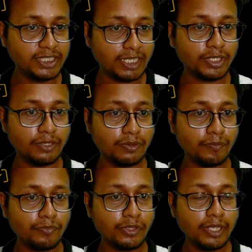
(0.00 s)
is out here,
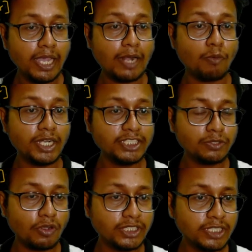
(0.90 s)
and what is
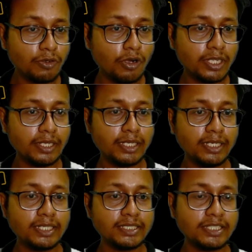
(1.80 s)
causing the torque
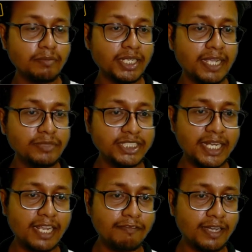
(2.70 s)
is nothing but mg sin
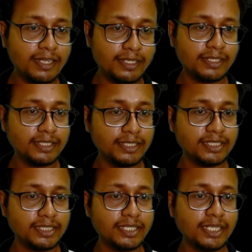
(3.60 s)
alpha,
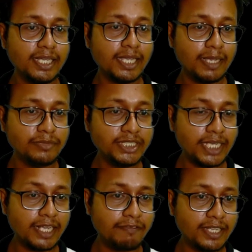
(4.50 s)
isn't it? Mg sin
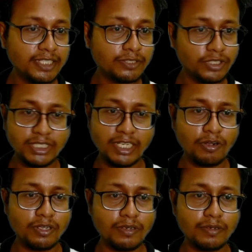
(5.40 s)
alpha is causing a torque,
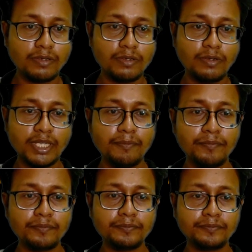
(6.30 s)
okay,
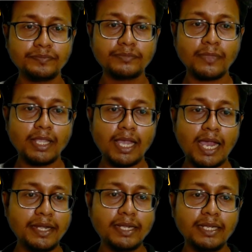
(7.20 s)

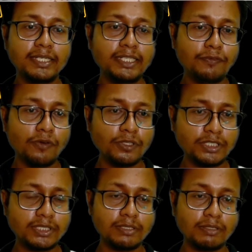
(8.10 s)
and P
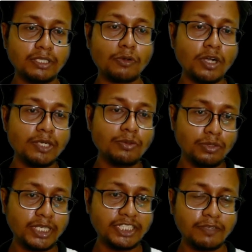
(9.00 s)
force, the torque due to
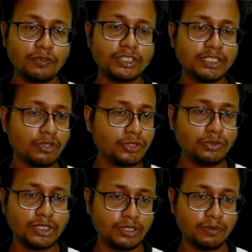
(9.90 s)
tension force is equals to
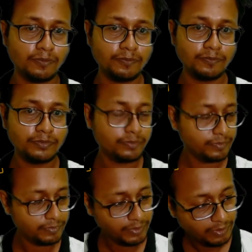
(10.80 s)
0.
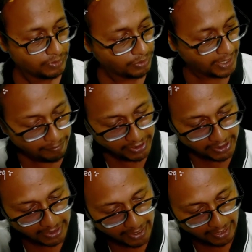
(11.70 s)
So mg
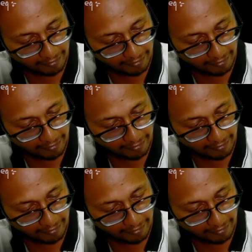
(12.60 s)
sin